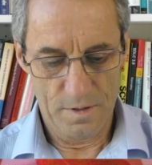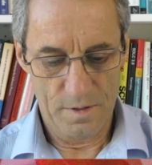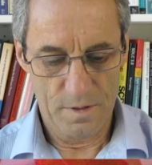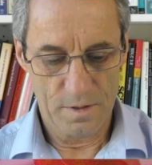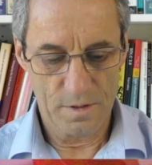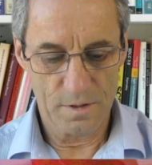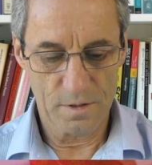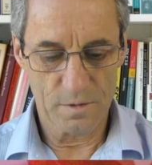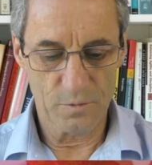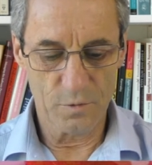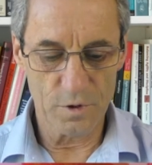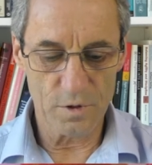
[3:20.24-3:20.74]

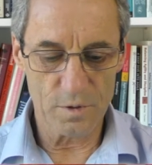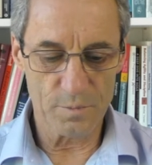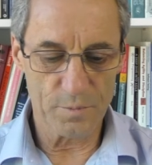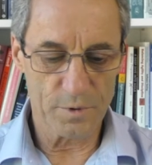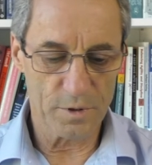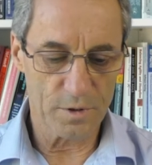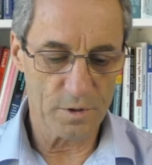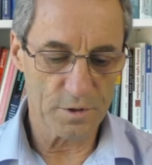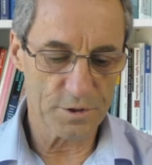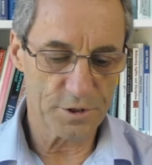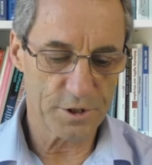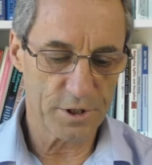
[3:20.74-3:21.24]
and the world
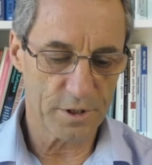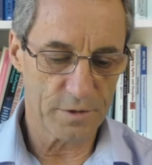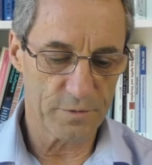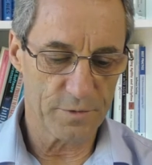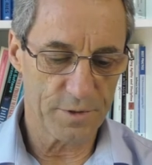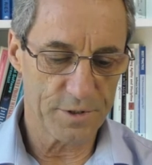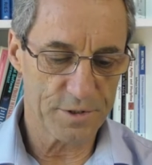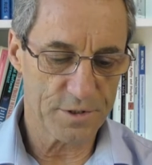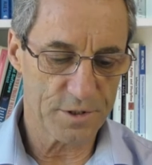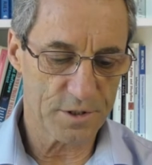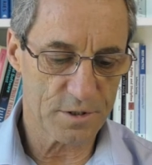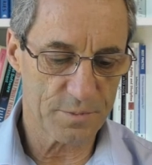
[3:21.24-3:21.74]
model
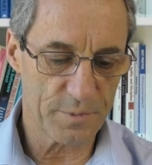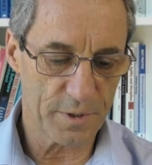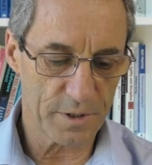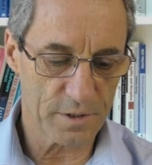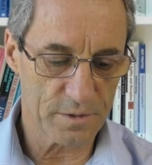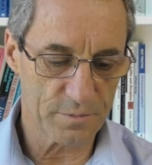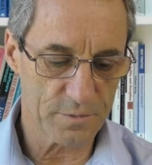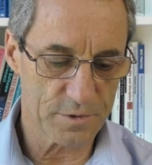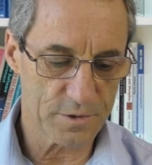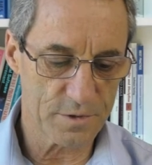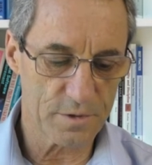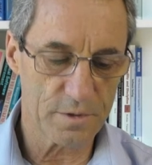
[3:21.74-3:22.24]
generates
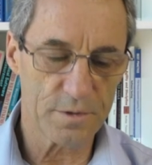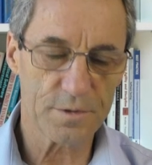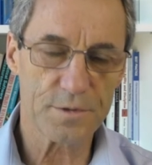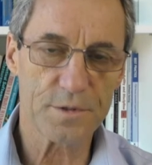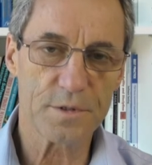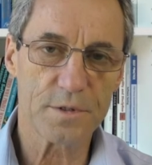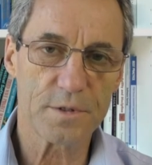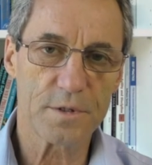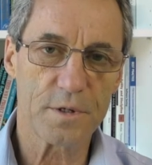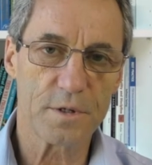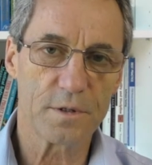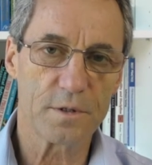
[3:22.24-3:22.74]
expected results
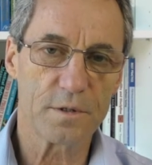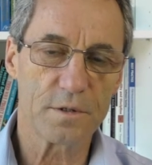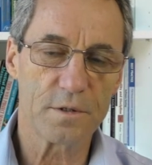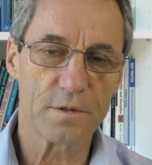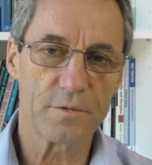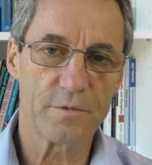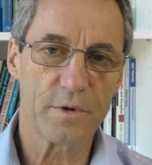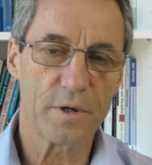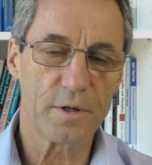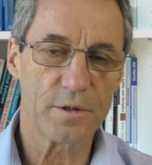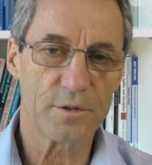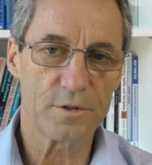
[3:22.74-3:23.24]
and sends it to
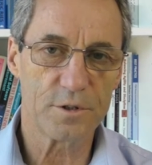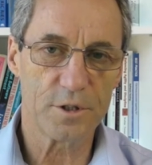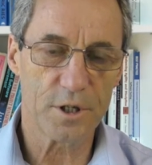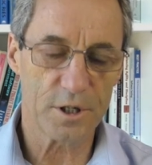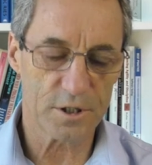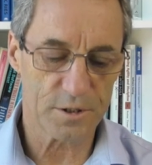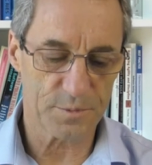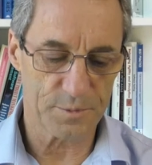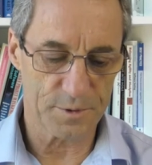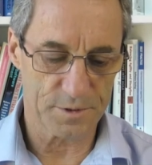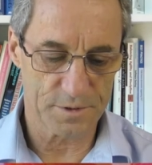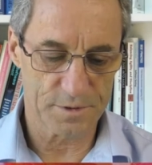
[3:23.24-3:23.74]
value
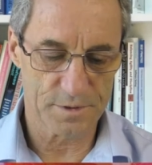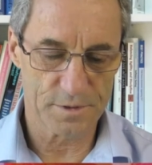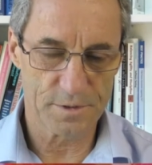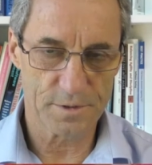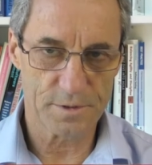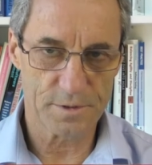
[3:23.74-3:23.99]
judgment.